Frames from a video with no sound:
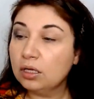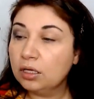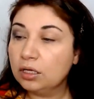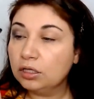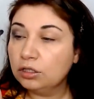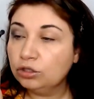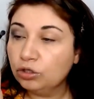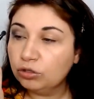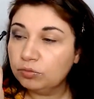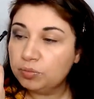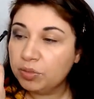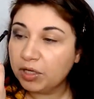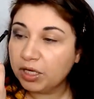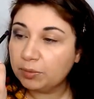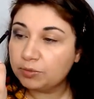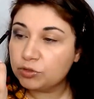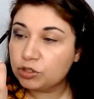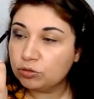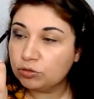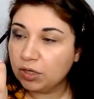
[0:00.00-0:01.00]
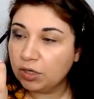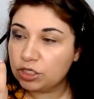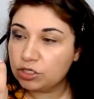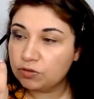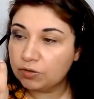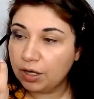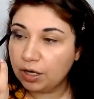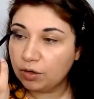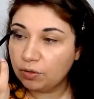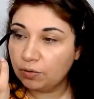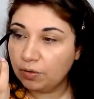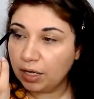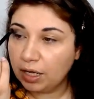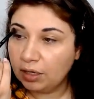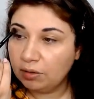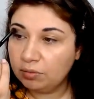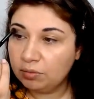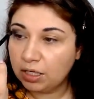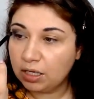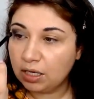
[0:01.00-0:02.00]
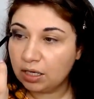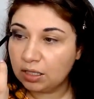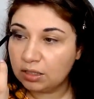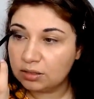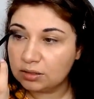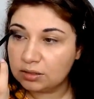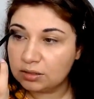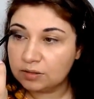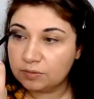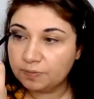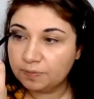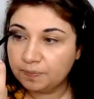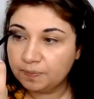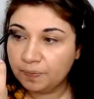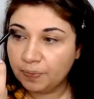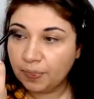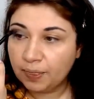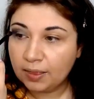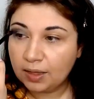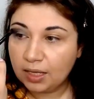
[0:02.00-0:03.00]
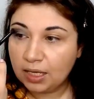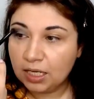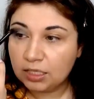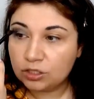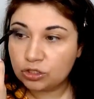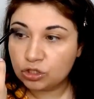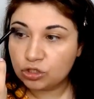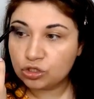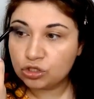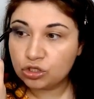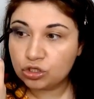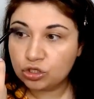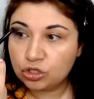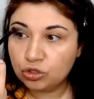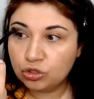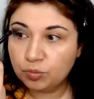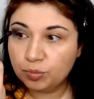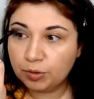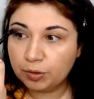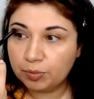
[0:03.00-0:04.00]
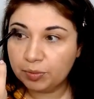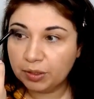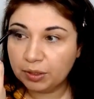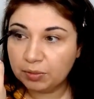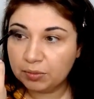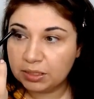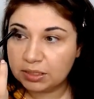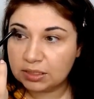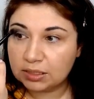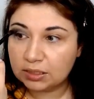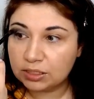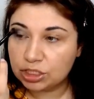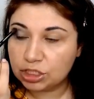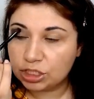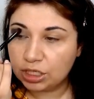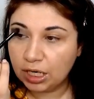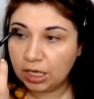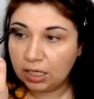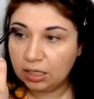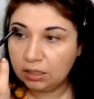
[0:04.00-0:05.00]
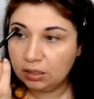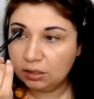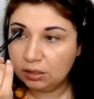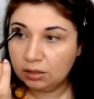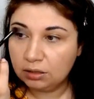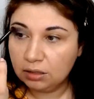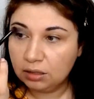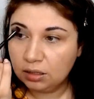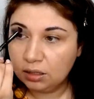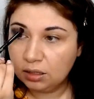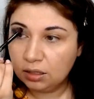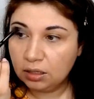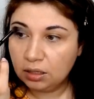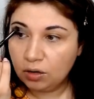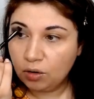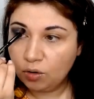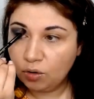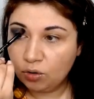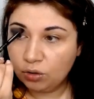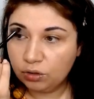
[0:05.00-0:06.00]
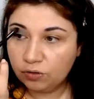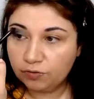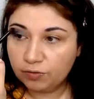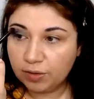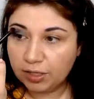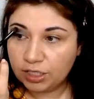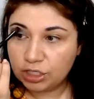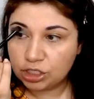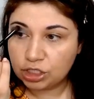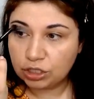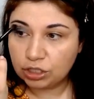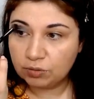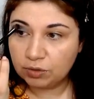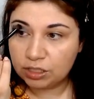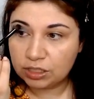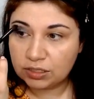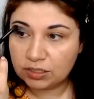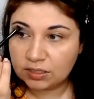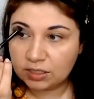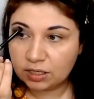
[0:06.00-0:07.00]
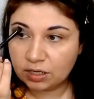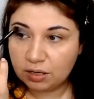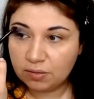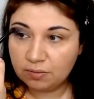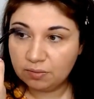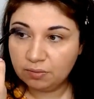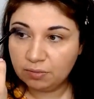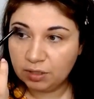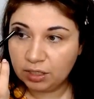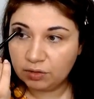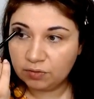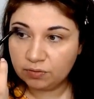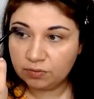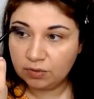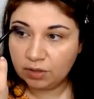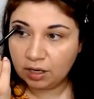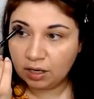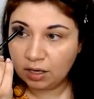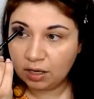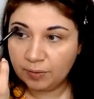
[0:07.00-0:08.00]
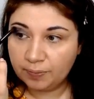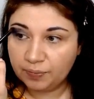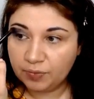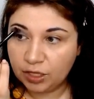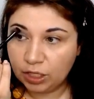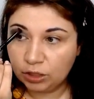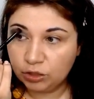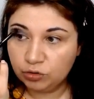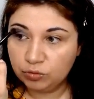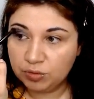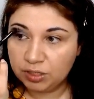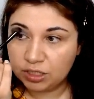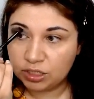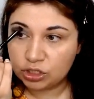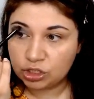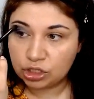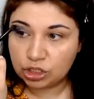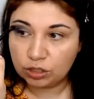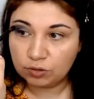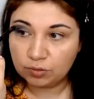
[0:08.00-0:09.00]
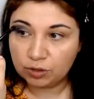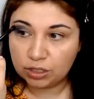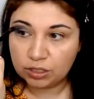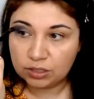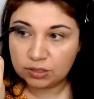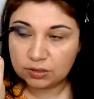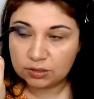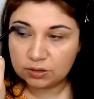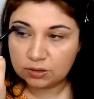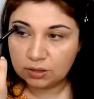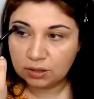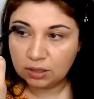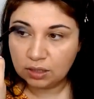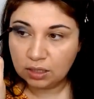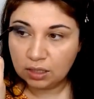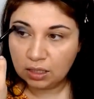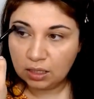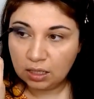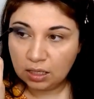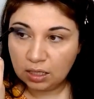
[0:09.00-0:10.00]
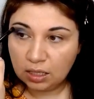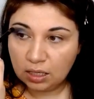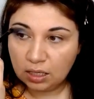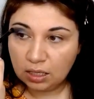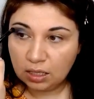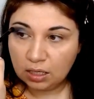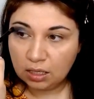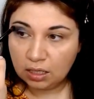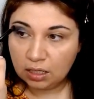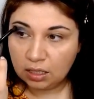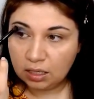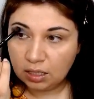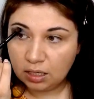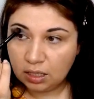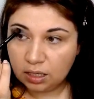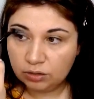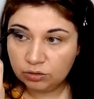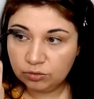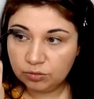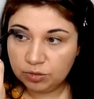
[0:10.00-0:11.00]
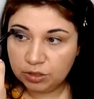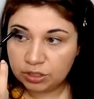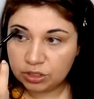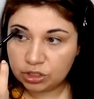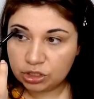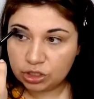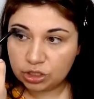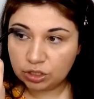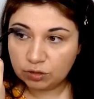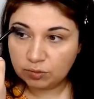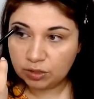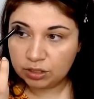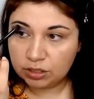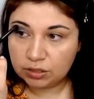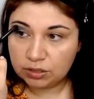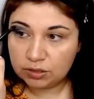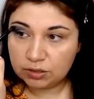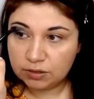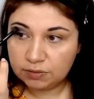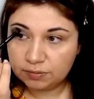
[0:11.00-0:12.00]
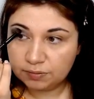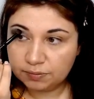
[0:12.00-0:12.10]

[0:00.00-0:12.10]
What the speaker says: Don't pick up too much right away because it's a super pigmented shade. All of my shimmers, these are mineral luminous shimmers. Luminous shimmers.